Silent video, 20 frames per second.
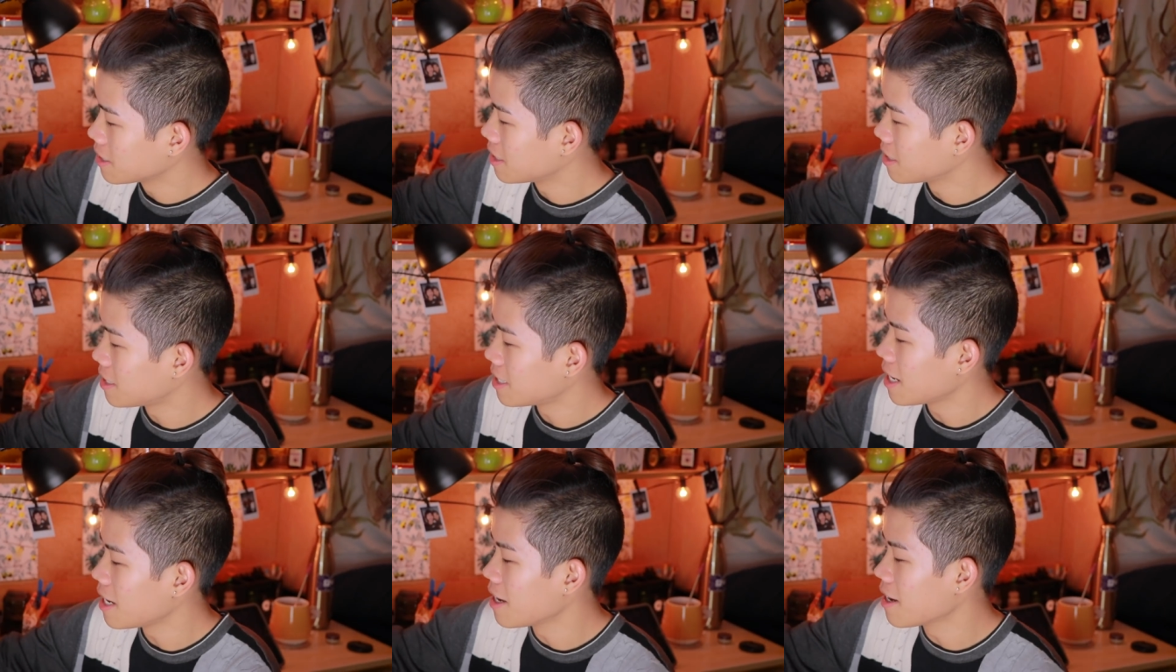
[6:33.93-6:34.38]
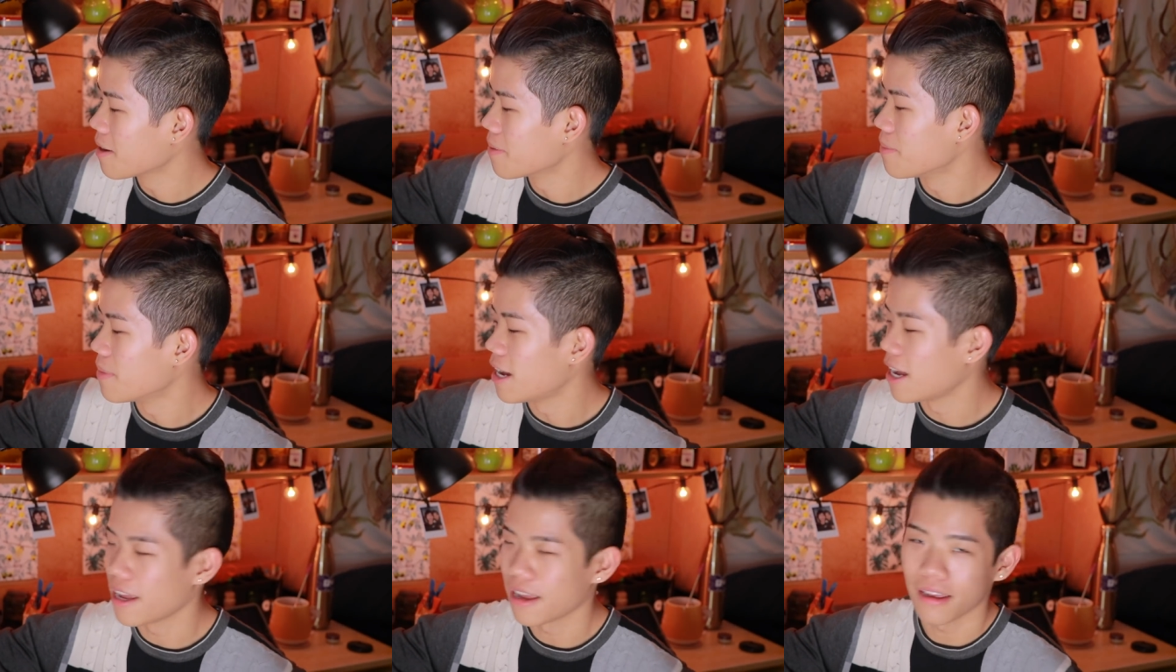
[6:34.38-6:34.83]
gonna take
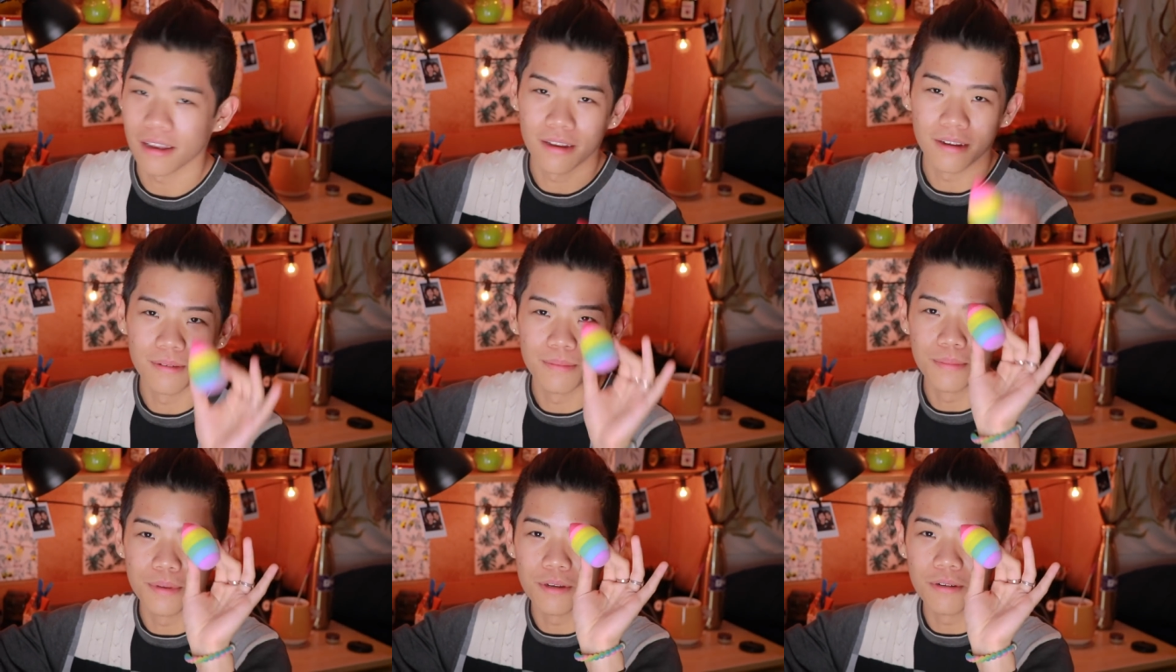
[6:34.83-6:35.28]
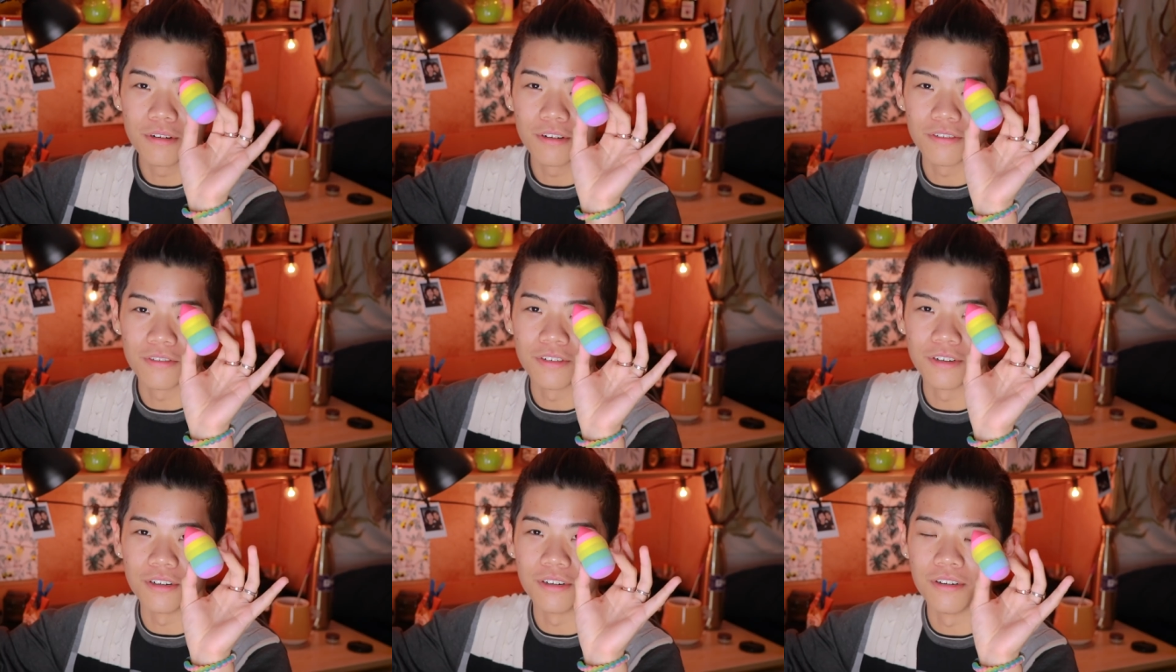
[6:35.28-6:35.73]
my
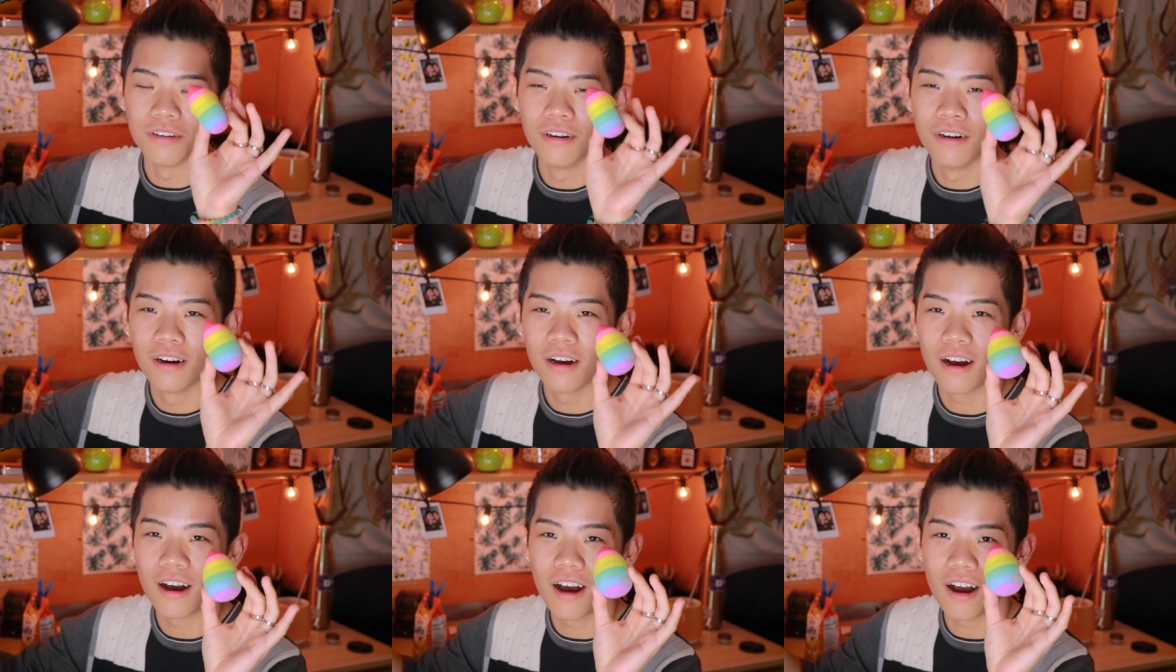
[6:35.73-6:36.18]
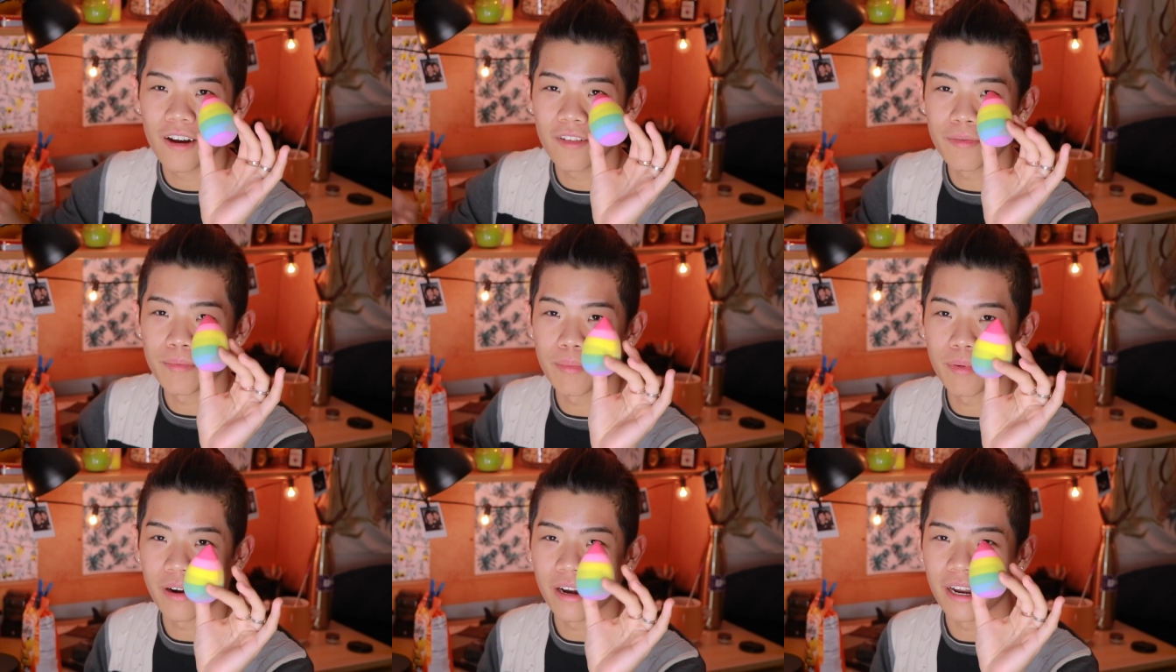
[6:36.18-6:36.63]
beautiful
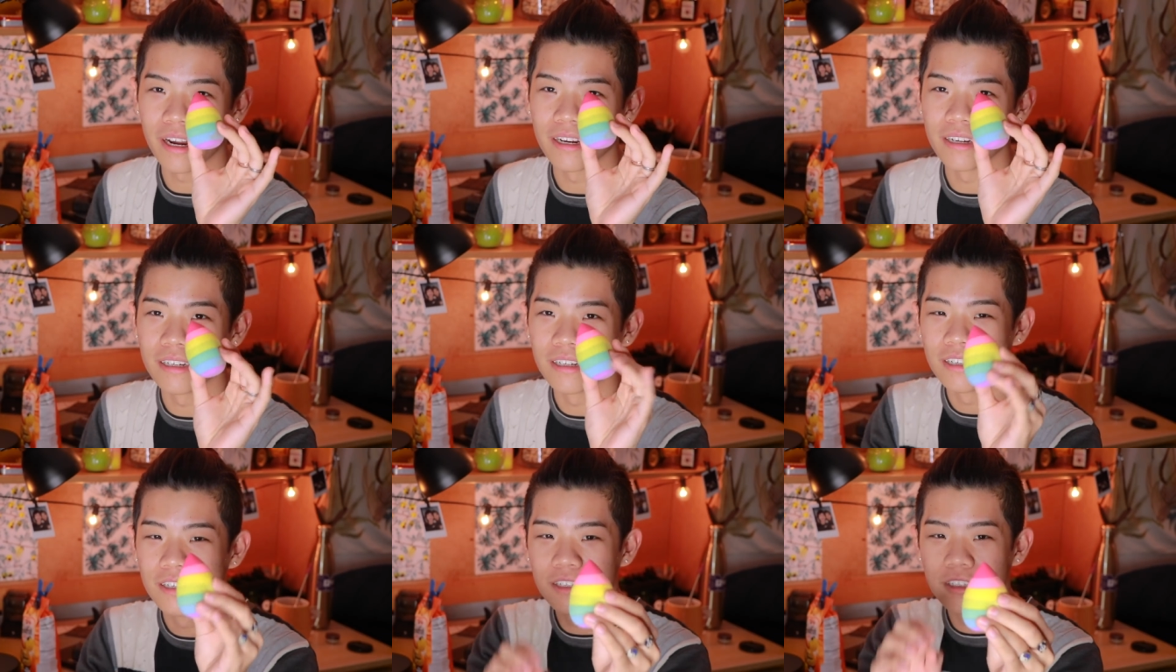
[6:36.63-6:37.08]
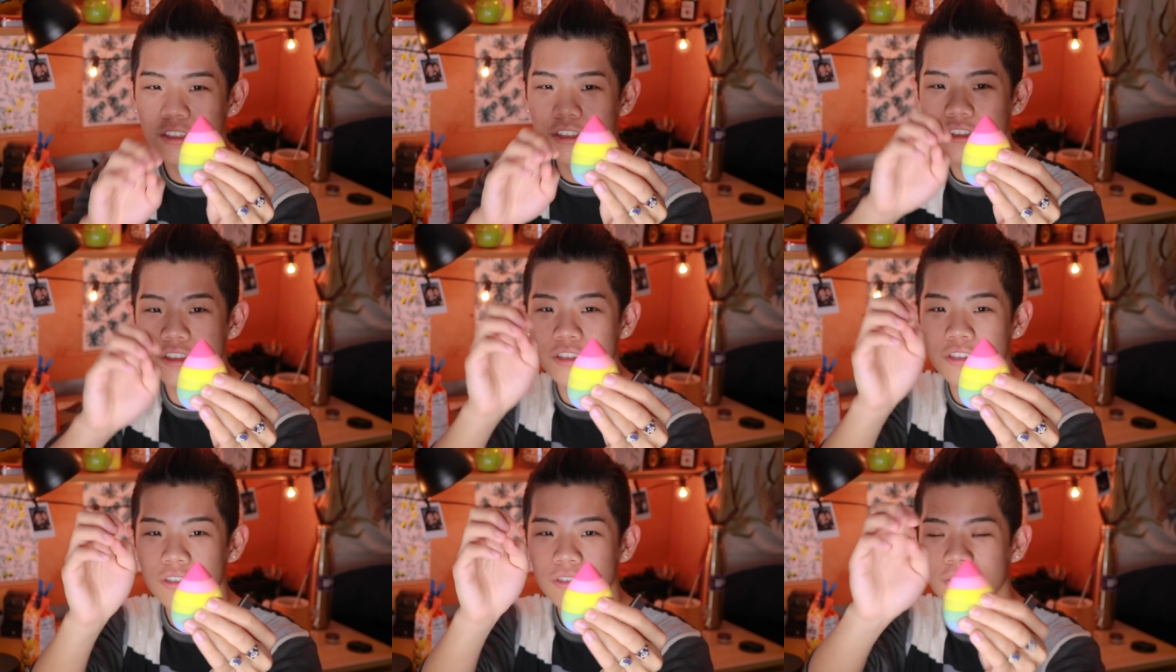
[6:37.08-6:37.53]
off-brand
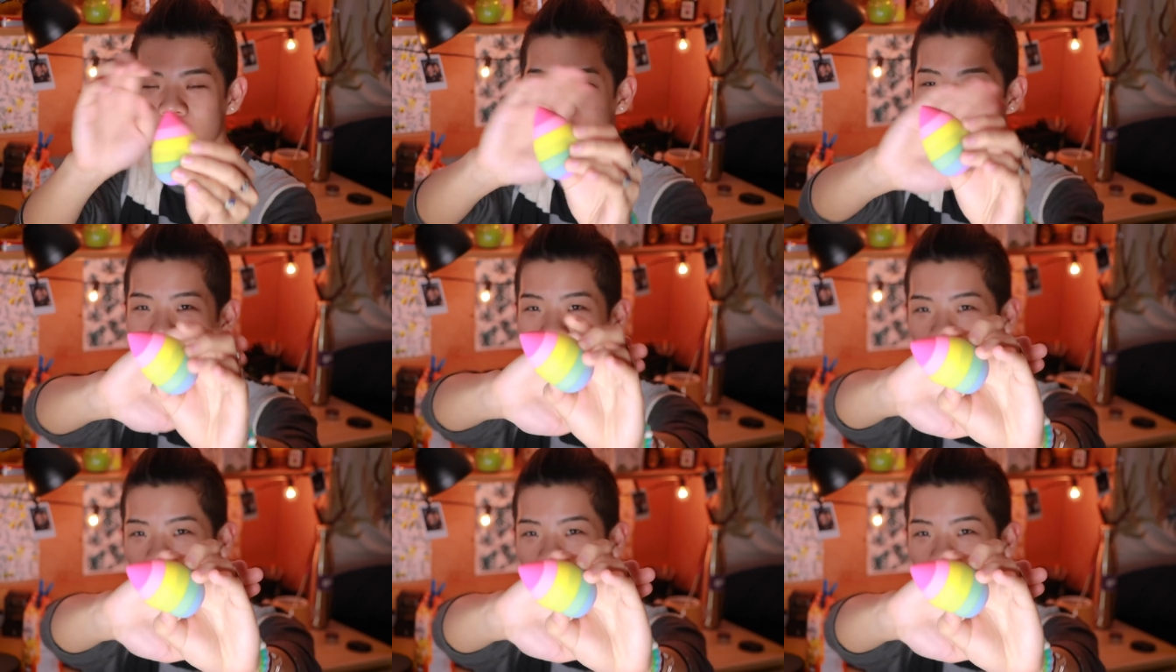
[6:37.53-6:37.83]
$2